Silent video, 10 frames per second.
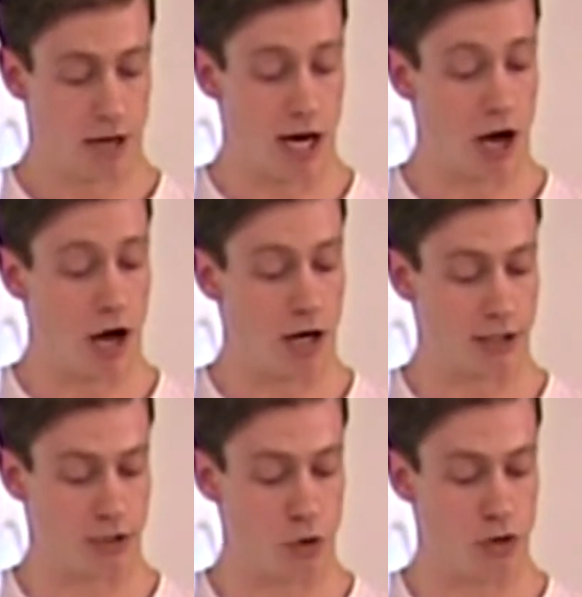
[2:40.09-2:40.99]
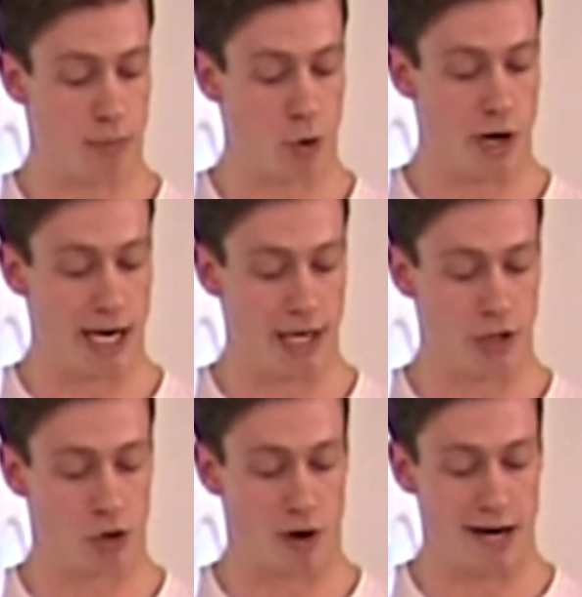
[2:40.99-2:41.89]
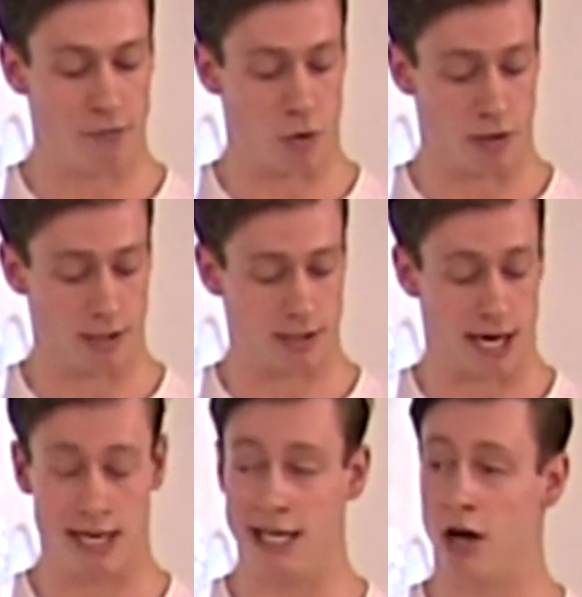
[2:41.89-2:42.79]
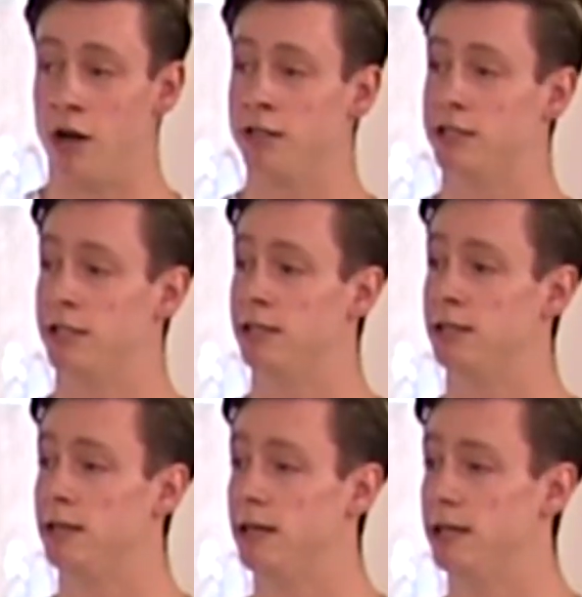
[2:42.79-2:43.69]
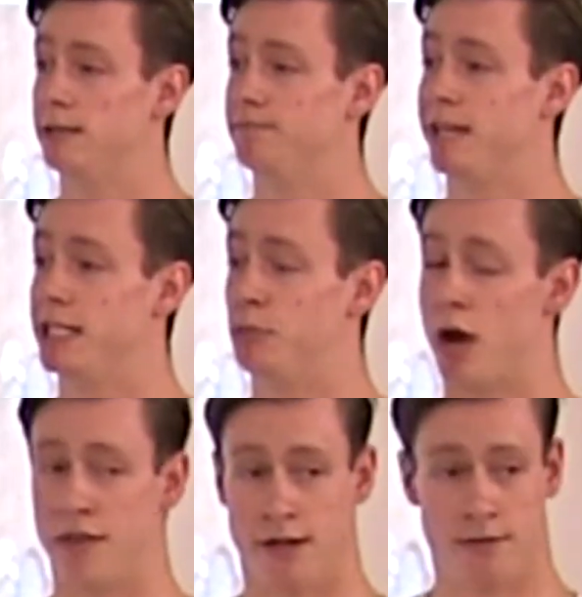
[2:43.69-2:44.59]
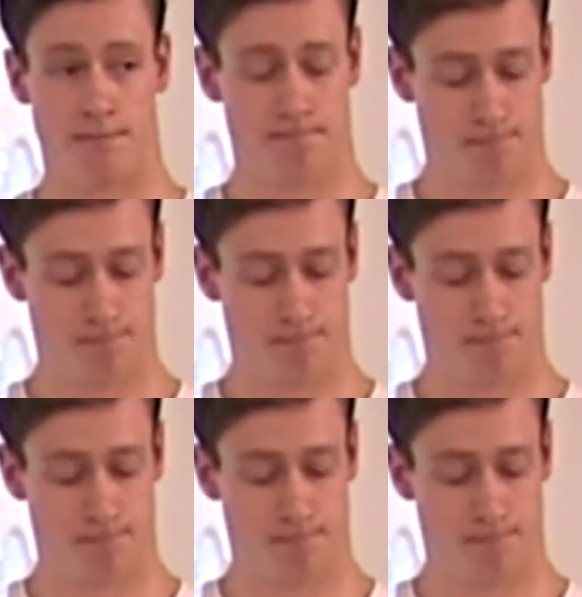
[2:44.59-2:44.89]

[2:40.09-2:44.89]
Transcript: I asked who the boy in the grave was, and he answered, his brother.